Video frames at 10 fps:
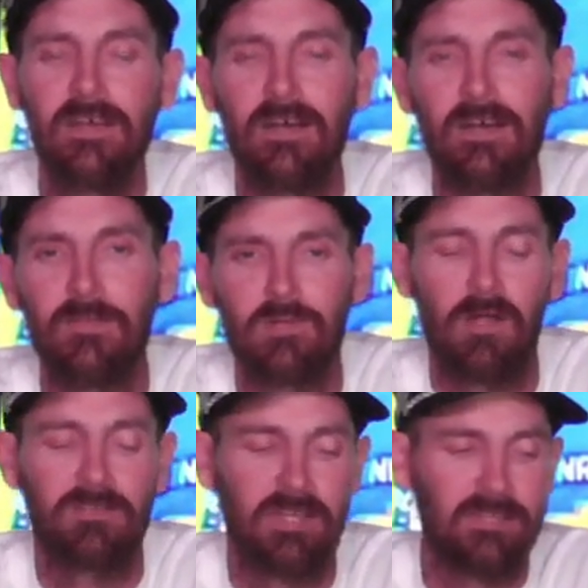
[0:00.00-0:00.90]
So
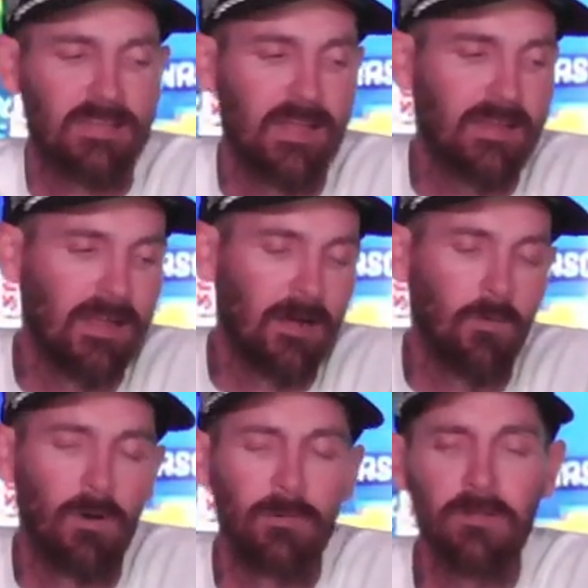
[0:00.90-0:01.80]
I'll take that. Now,
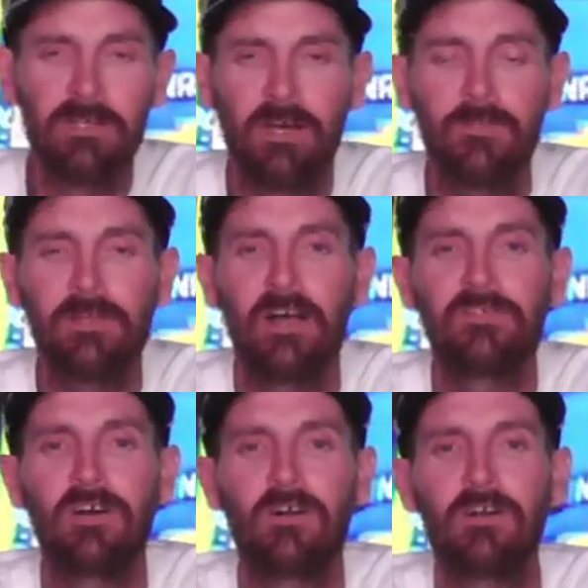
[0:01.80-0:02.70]
what really caught me
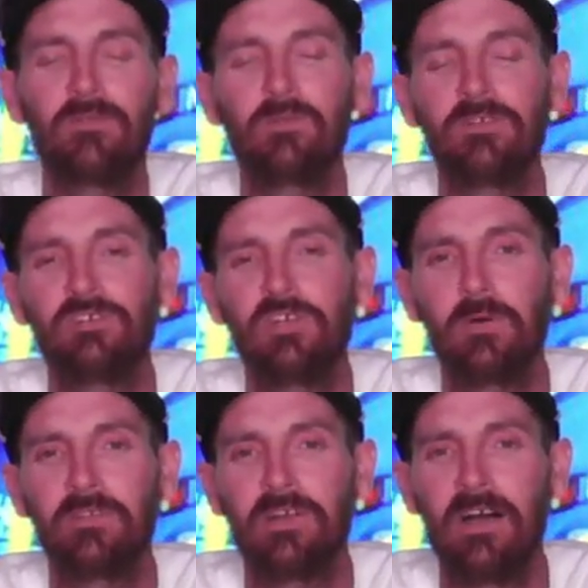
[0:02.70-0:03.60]
off guard was
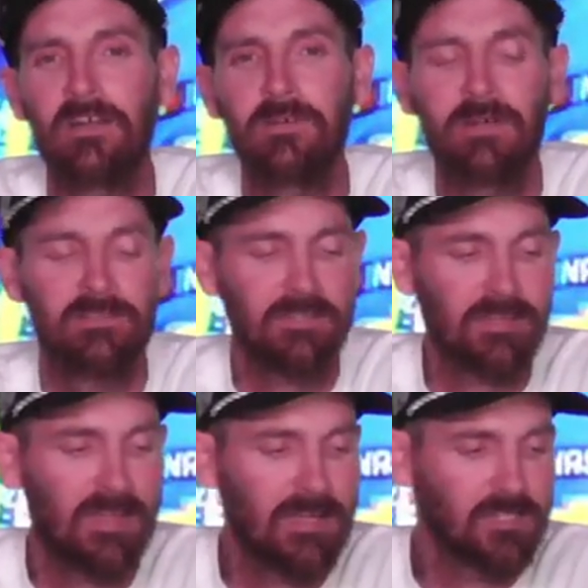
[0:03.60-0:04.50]
Joey Logano. I think they had